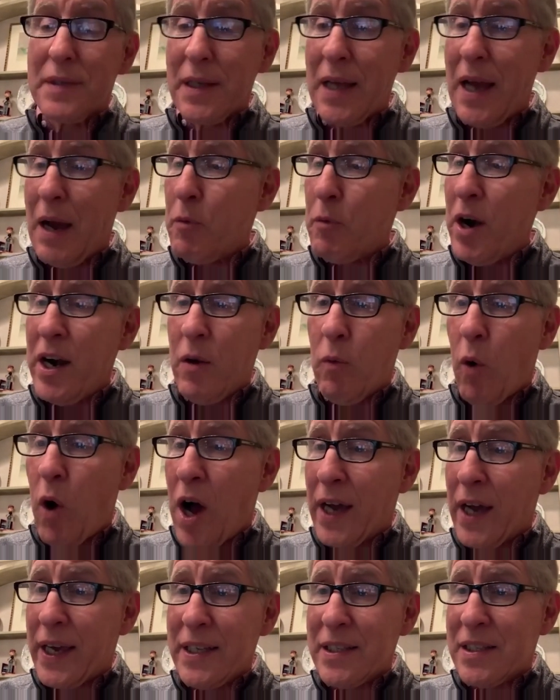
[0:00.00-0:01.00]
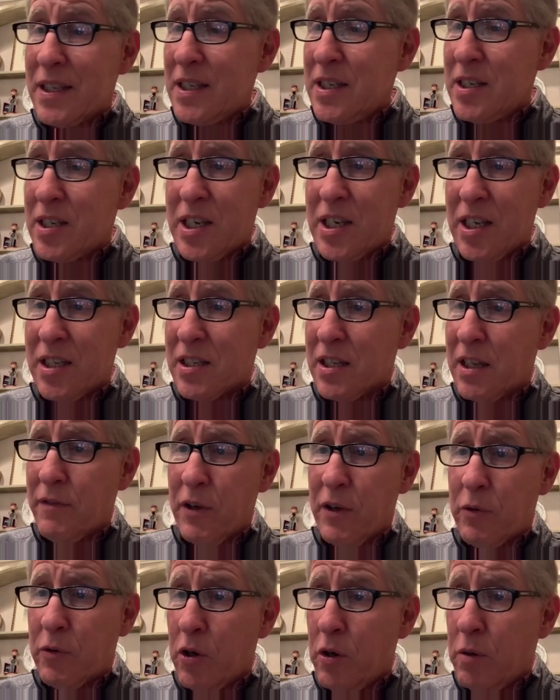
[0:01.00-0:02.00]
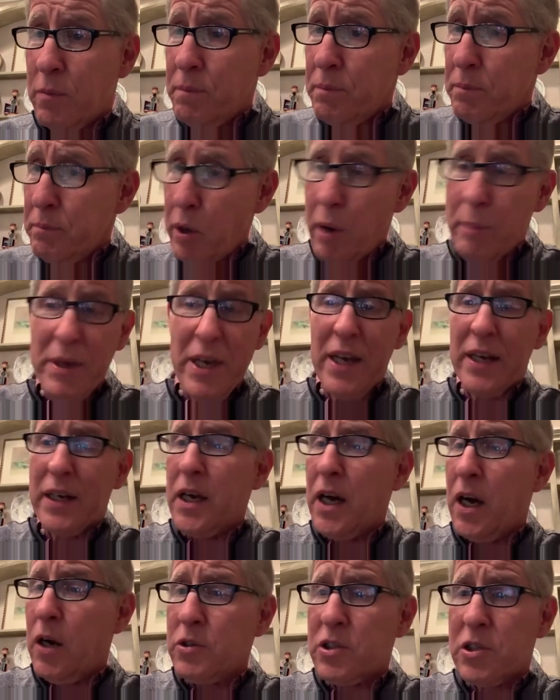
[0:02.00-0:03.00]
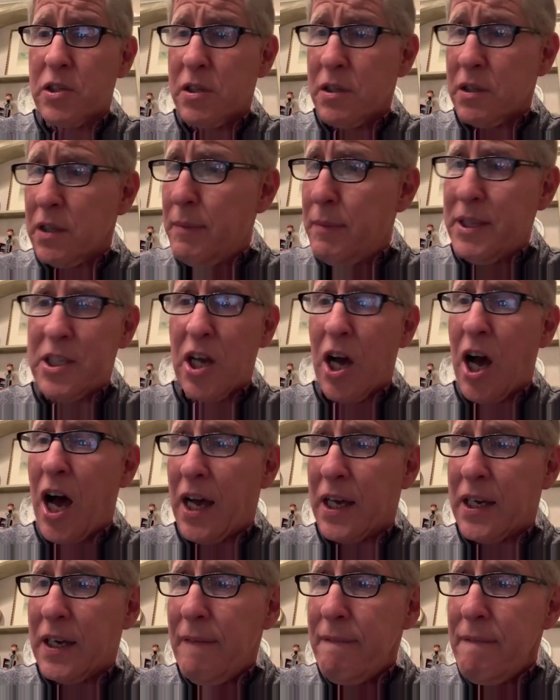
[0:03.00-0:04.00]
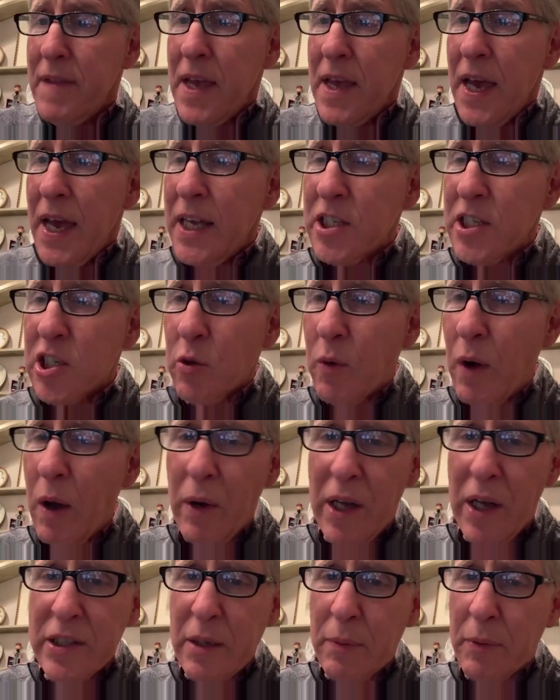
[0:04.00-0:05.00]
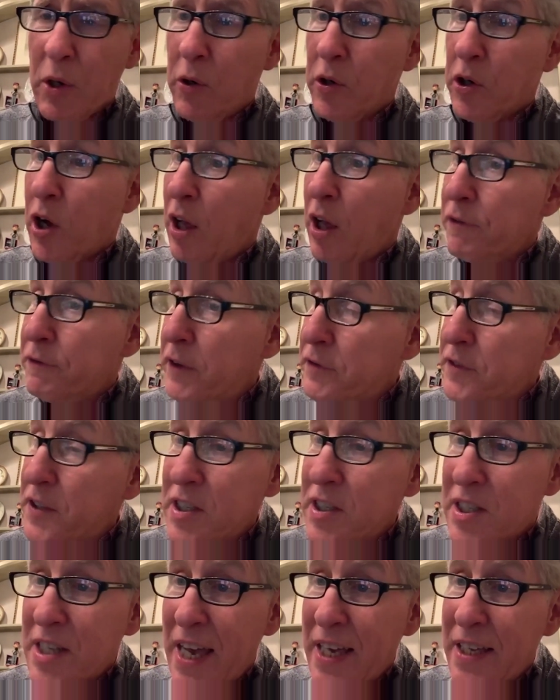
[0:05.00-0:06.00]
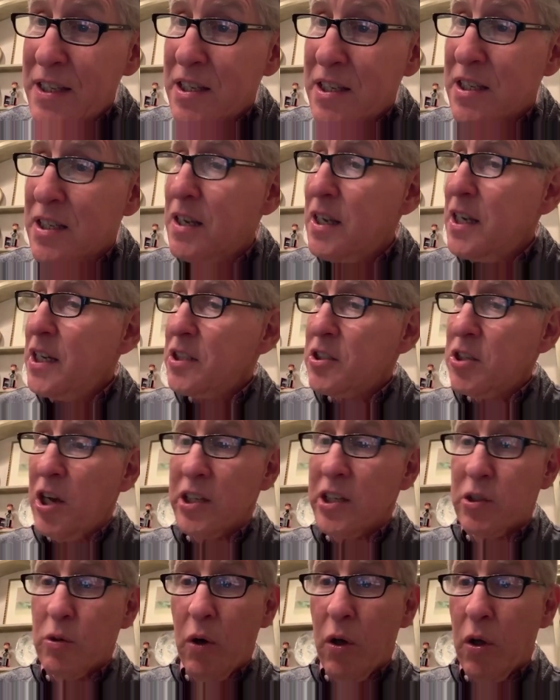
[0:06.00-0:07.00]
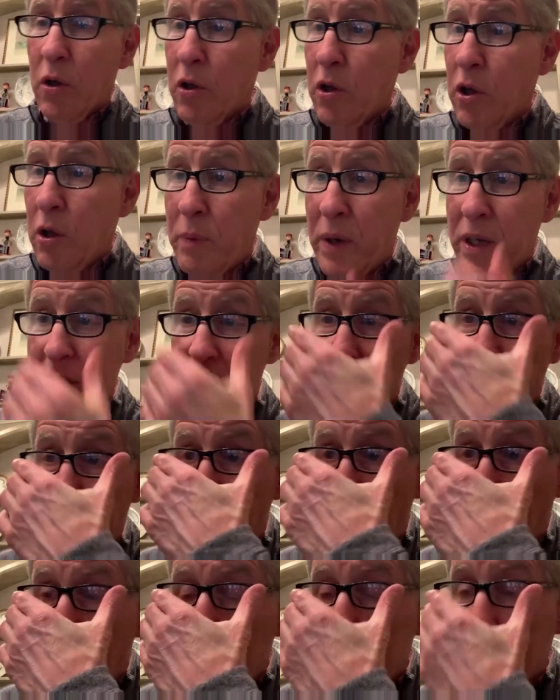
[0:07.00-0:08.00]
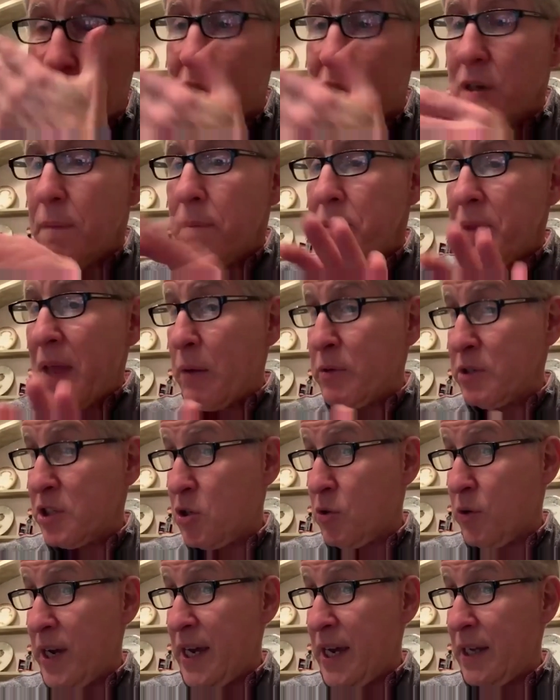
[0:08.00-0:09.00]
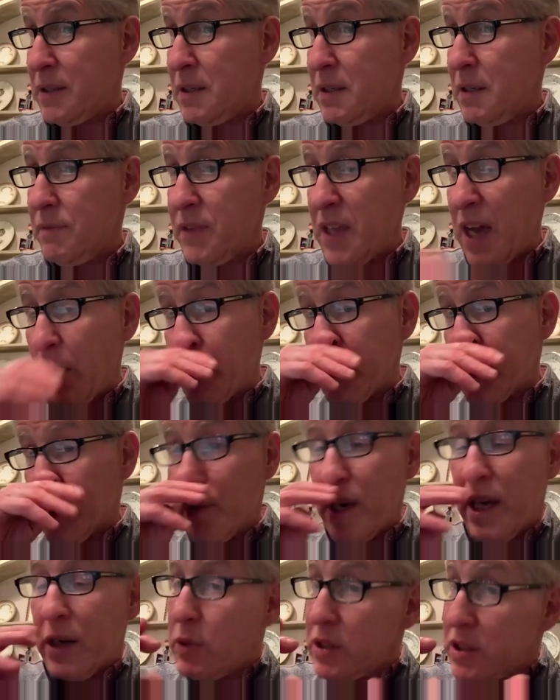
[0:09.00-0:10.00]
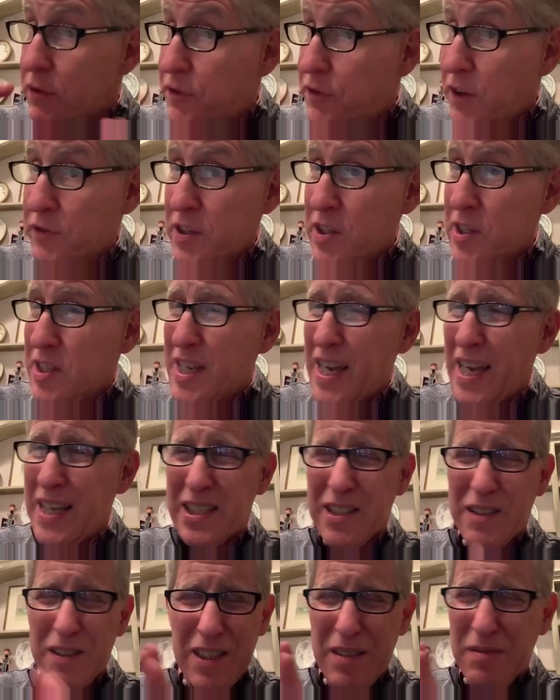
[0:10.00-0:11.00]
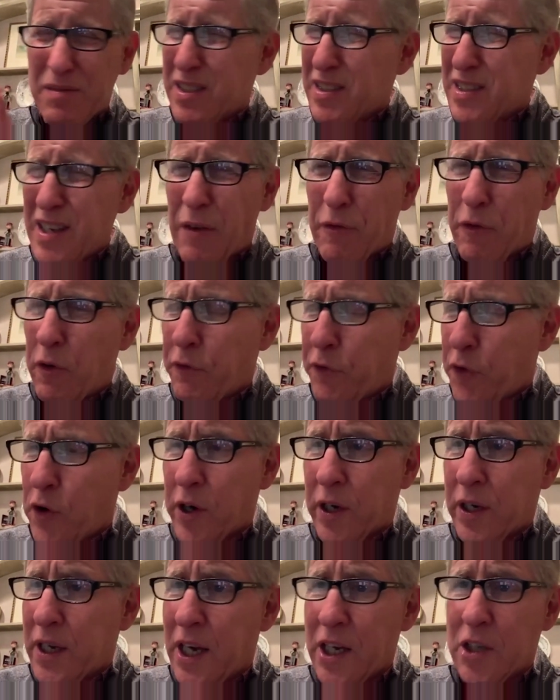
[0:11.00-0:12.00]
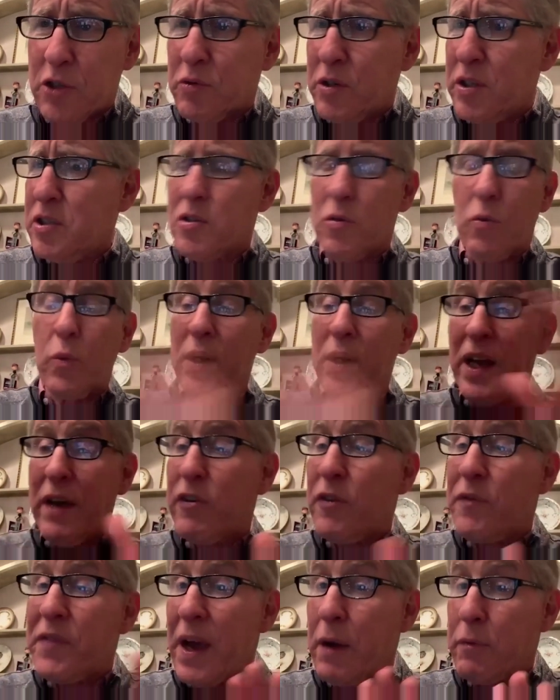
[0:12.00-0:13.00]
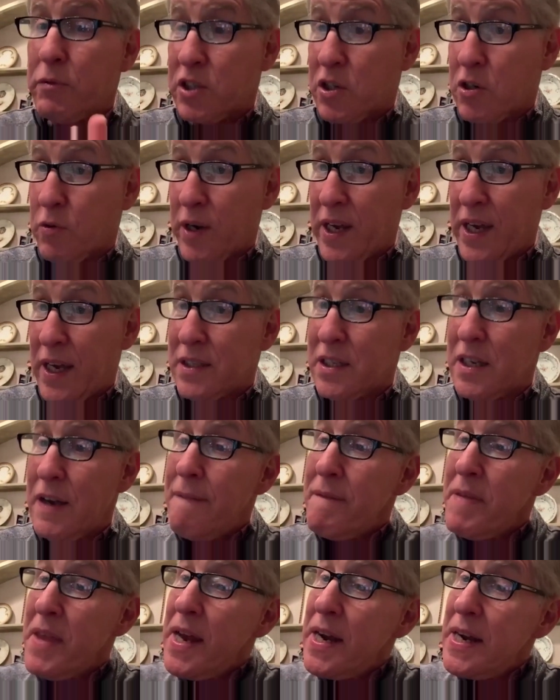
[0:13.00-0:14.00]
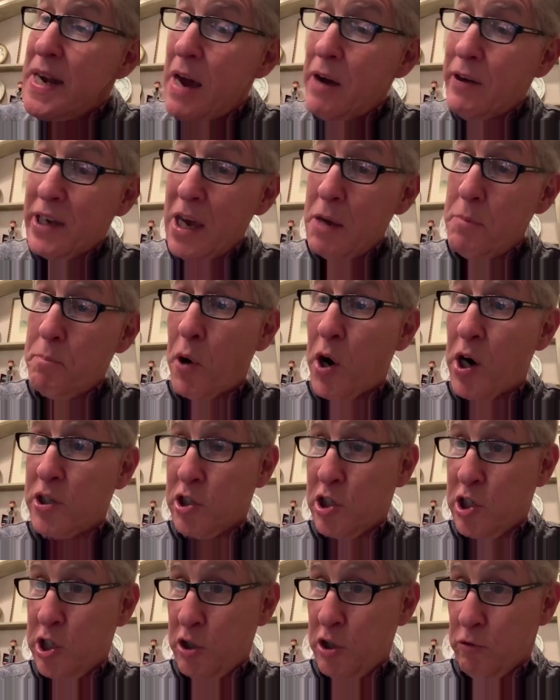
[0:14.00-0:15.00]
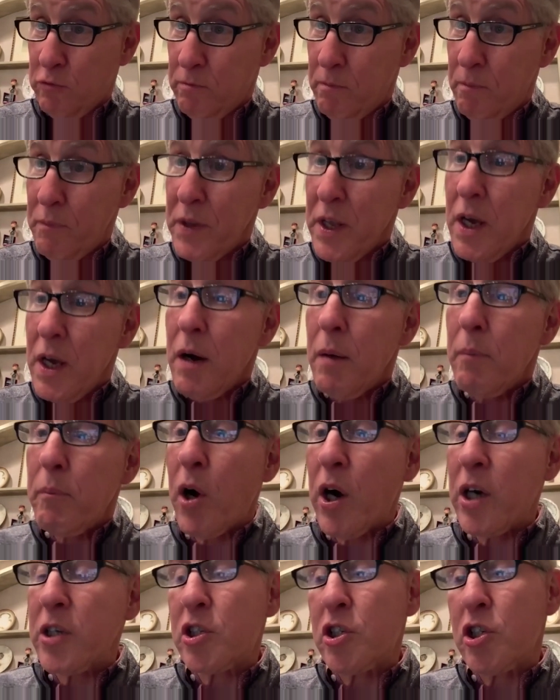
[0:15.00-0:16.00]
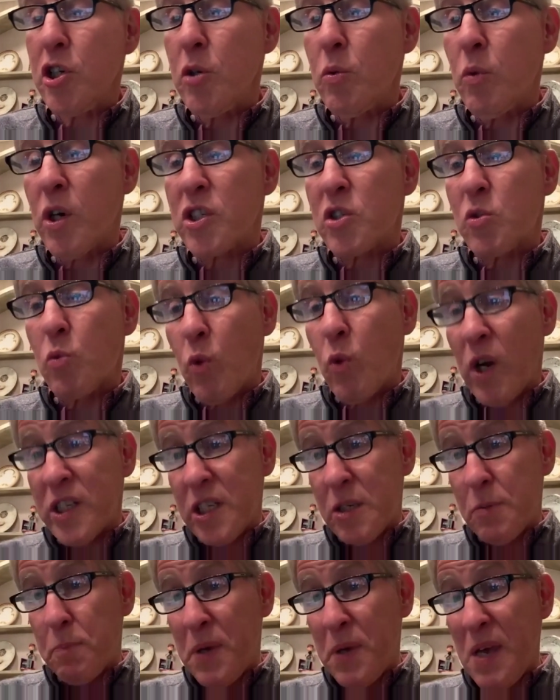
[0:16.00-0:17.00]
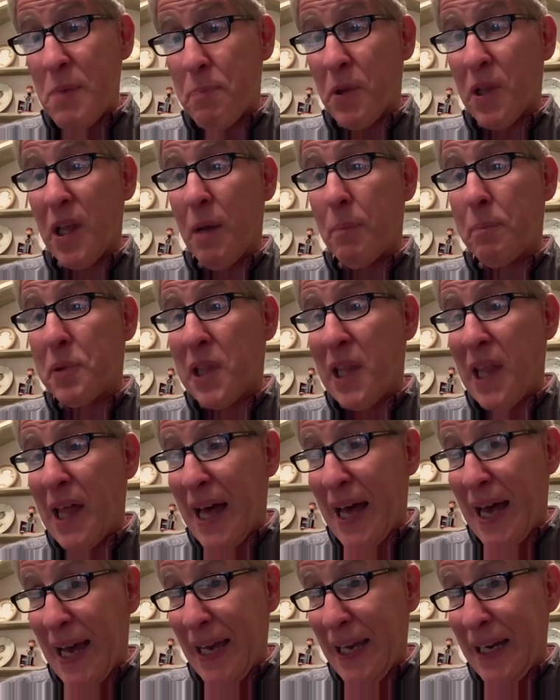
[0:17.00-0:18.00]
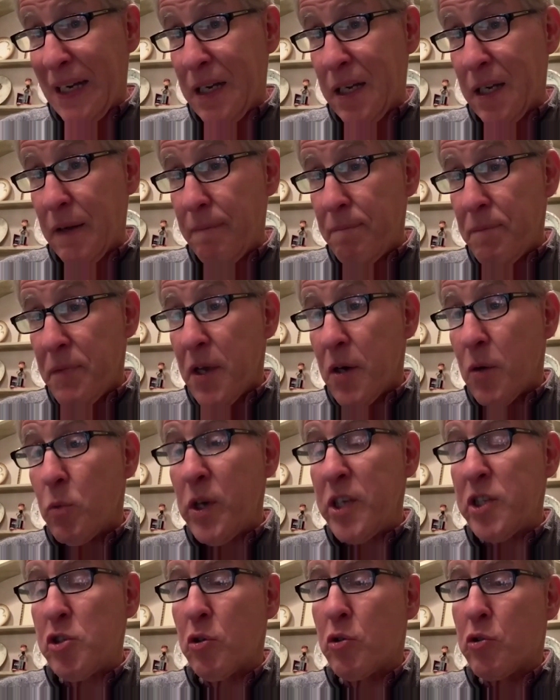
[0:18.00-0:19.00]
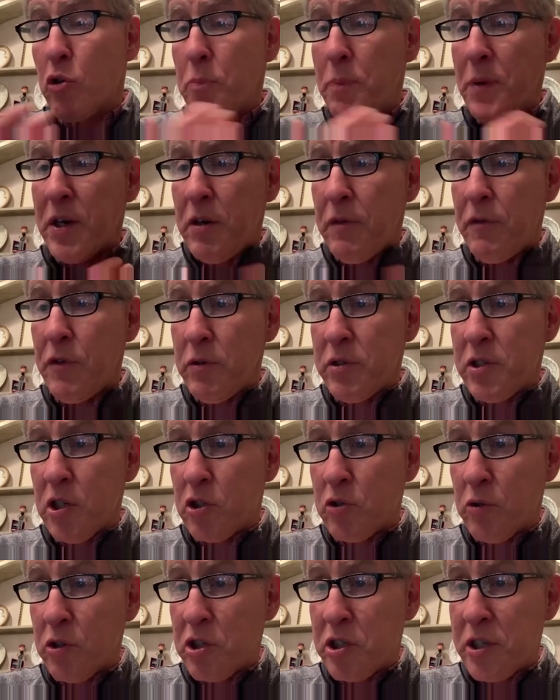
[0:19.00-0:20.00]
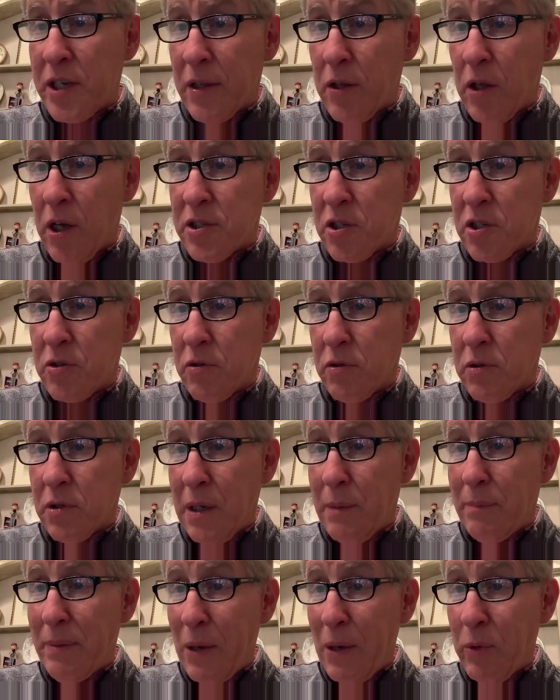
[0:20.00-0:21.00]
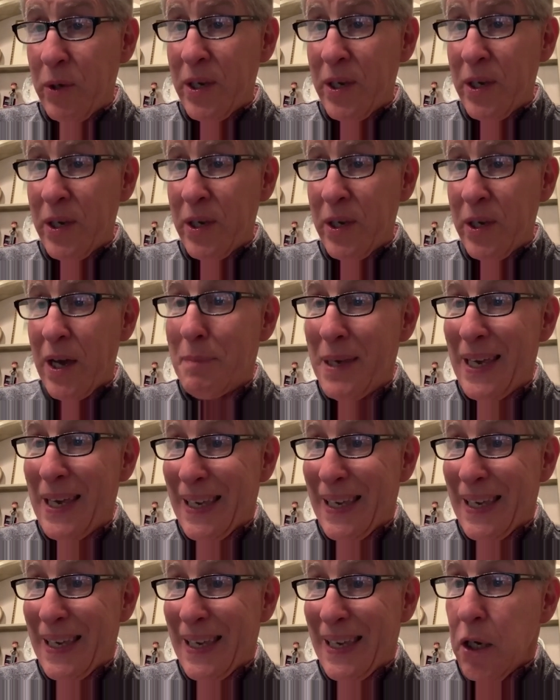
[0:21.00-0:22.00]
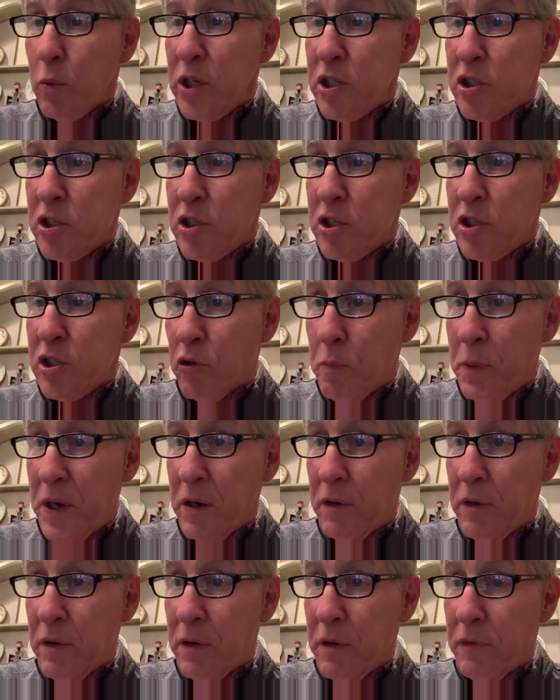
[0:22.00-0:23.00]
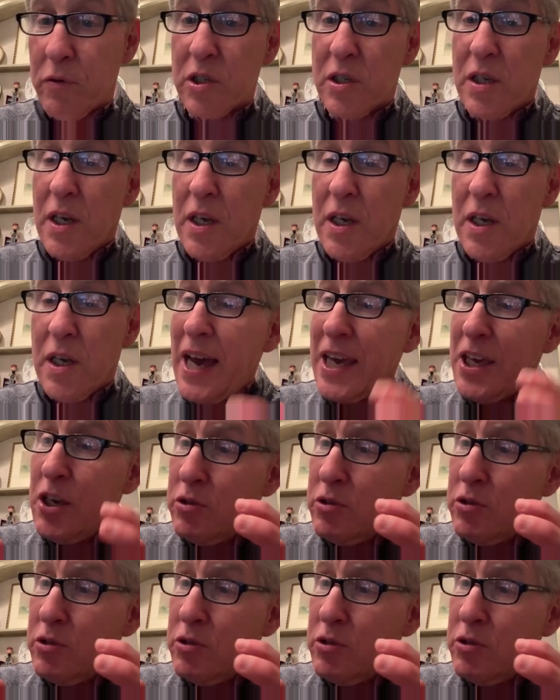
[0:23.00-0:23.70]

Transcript: I'm ready to walk into these kids' living room. Put me in, coach, let me talk. And so I wound up going to all 50 states, talked to a whole bunch of folks. That was grand. I went to 50 states, several foreign countries or whatever, that was grand. Now came part two. Part two was, once people applied, we do group interviews at Georgetown Law School. And by we, I mean me. We do group interviews.